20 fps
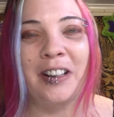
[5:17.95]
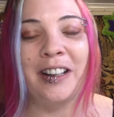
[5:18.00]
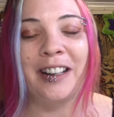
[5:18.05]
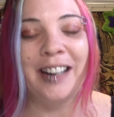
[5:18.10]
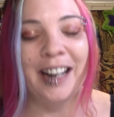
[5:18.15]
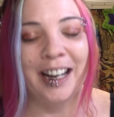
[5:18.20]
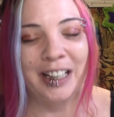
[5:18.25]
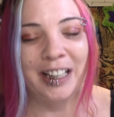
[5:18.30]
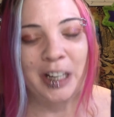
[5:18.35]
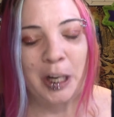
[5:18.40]

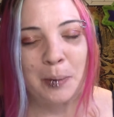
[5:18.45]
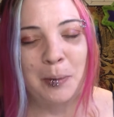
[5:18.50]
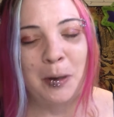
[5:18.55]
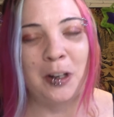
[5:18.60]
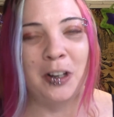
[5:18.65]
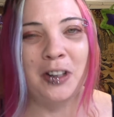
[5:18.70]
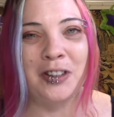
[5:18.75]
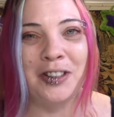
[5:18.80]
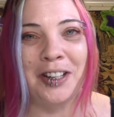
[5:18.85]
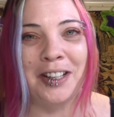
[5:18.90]
and I
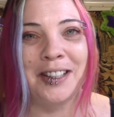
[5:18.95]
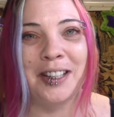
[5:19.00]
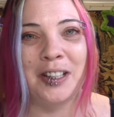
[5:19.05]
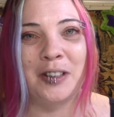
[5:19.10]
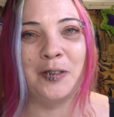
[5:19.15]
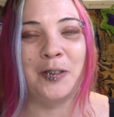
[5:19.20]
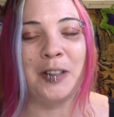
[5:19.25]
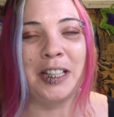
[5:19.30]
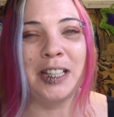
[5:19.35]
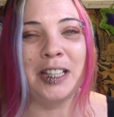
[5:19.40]
apologize in
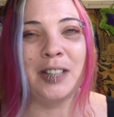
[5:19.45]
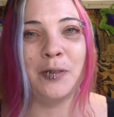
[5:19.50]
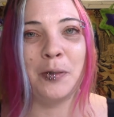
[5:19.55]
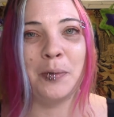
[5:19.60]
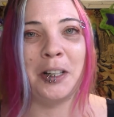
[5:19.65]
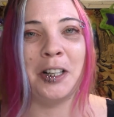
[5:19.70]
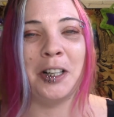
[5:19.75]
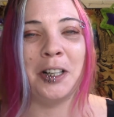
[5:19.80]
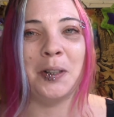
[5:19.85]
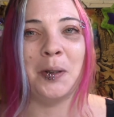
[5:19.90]
advance for
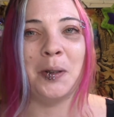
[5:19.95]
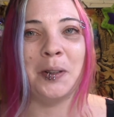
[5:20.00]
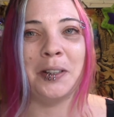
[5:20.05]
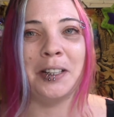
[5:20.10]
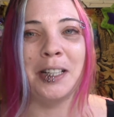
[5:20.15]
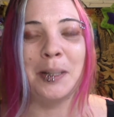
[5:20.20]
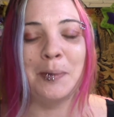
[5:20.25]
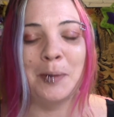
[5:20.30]
my awkwardness,